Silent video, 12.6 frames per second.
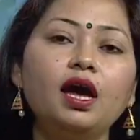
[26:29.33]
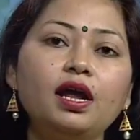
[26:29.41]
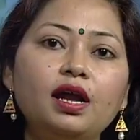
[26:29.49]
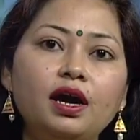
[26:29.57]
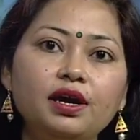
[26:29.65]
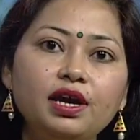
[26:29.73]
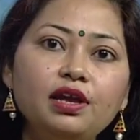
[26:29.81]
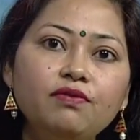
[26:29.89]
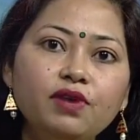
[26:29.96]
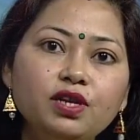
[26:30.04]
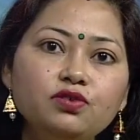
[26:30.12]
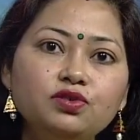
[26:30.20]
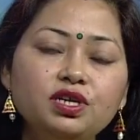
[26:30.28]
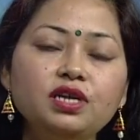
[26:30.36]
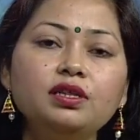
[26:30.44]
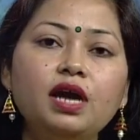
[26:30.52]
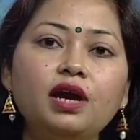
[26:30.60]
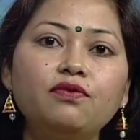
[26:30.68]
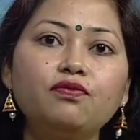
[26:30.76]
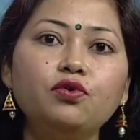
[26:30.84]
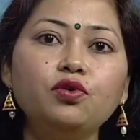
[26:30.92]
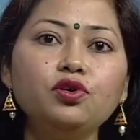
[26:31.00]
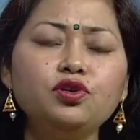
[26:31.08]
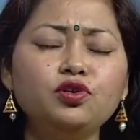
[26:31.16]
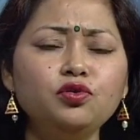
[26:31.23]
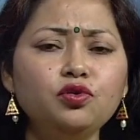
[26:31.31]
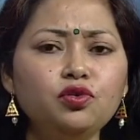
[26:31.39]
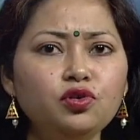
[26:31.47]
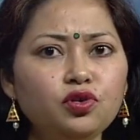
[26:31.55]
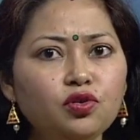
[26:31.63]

and again when you see that food you